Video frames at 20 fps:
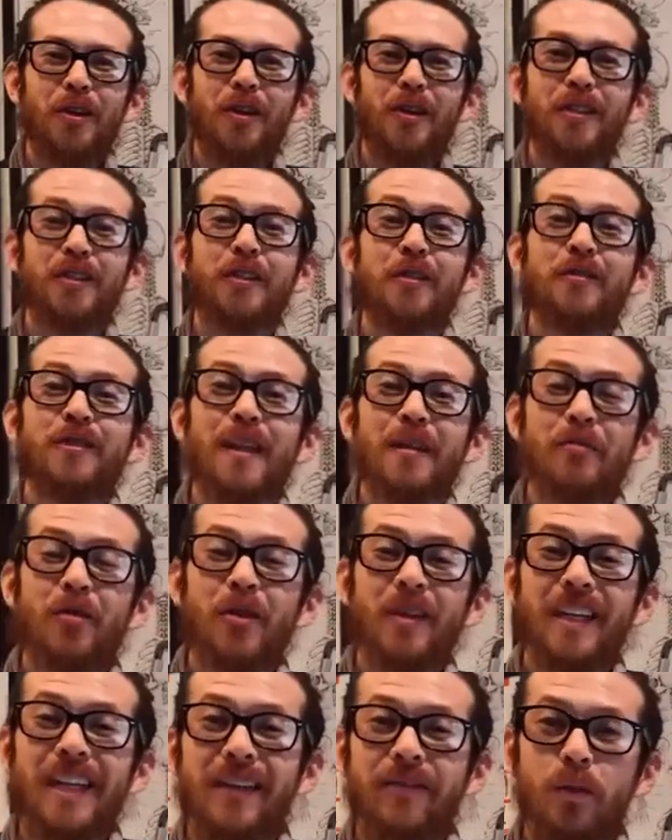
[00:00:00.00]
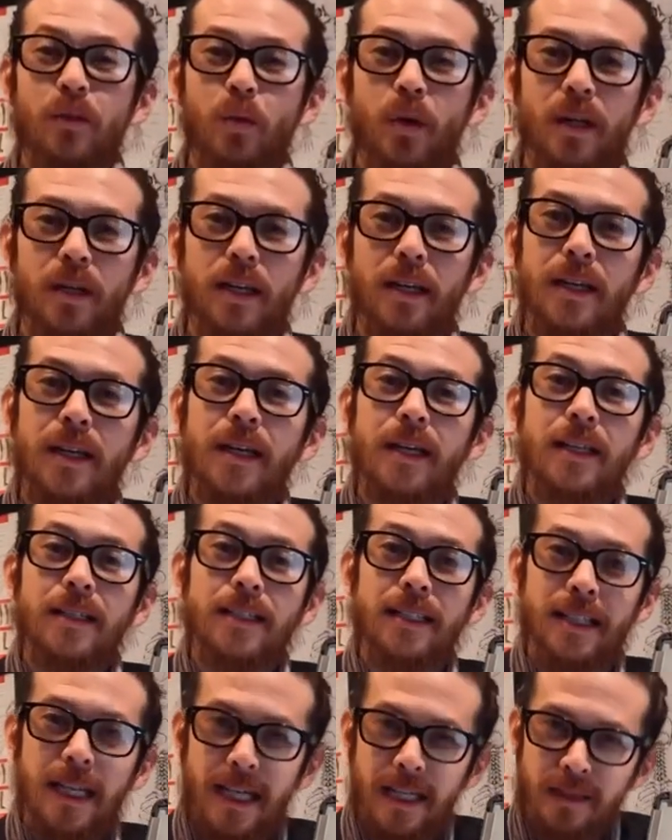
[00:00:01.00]
Good Tuesday morning, everyone.
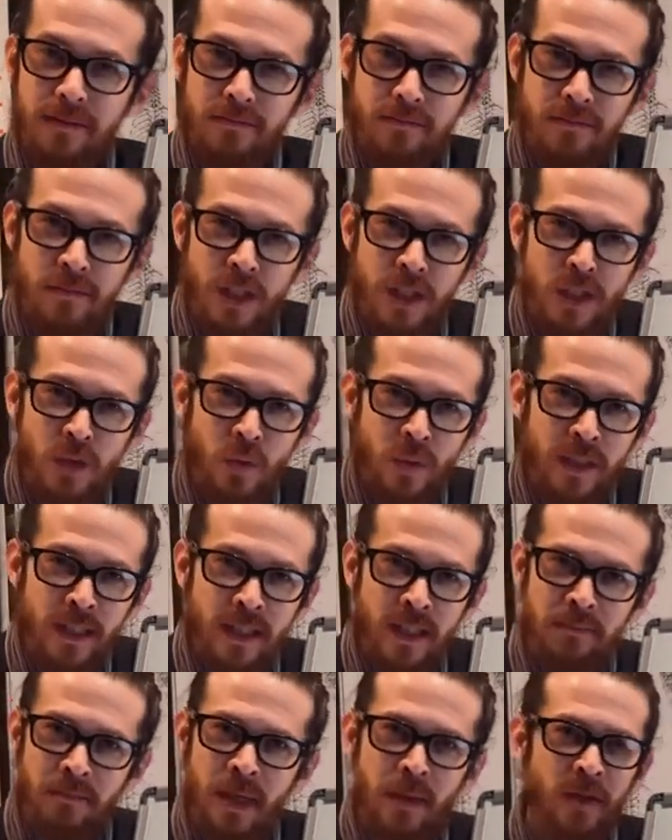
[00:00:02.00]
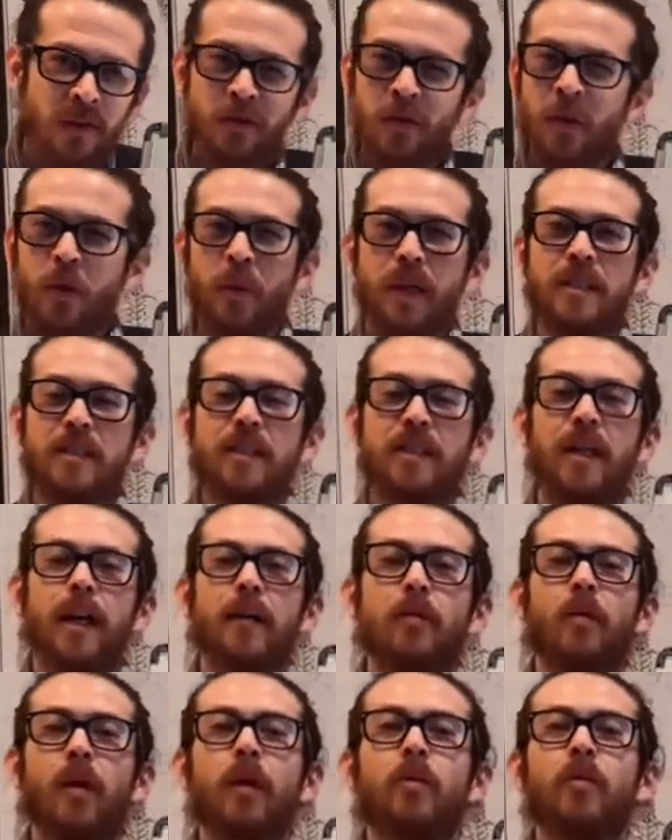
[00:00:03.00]
Today, this week, and maybe for the weeks to
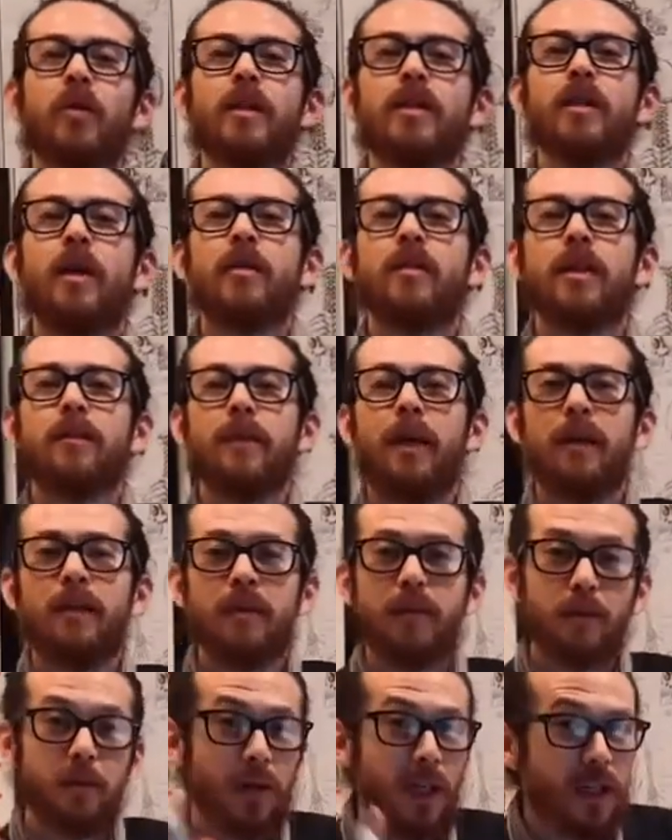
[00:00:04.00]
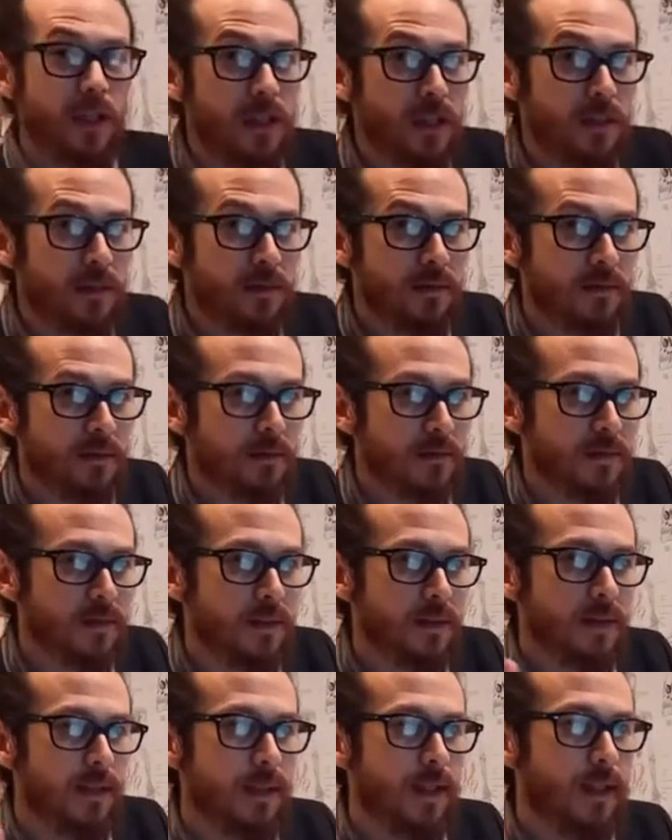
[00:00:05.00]
come, I'm going to talk about depression,
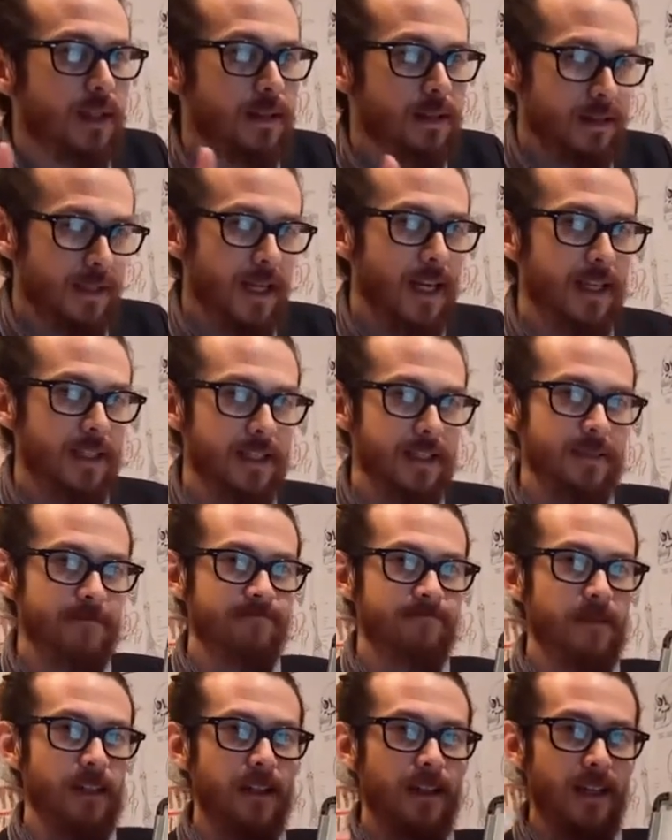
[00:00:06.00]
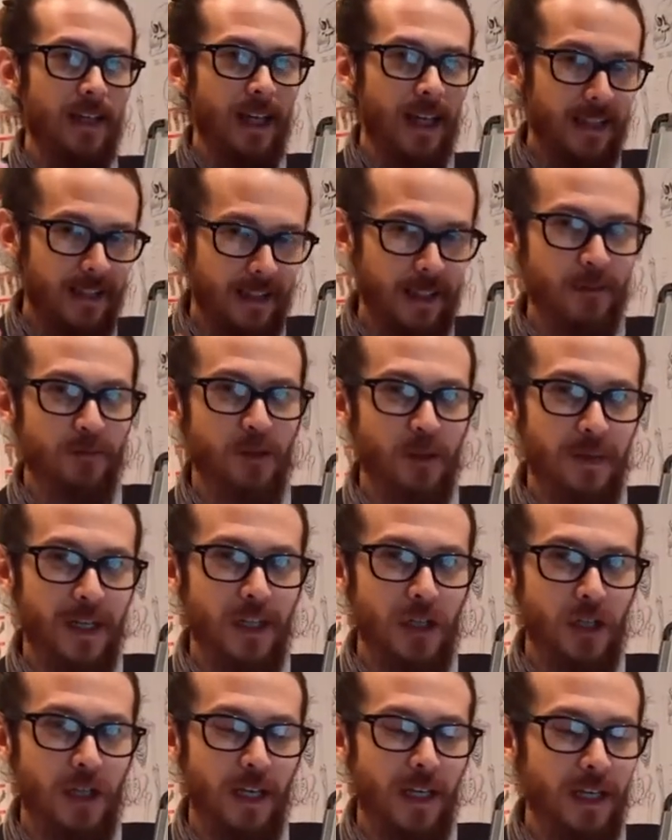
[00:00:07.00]
anxiety, and the
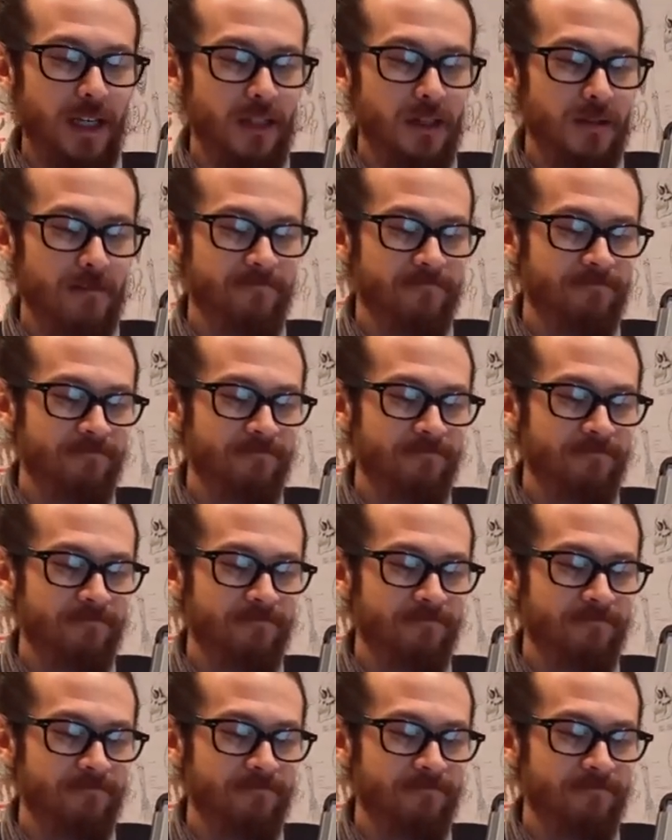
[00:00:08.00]
information age.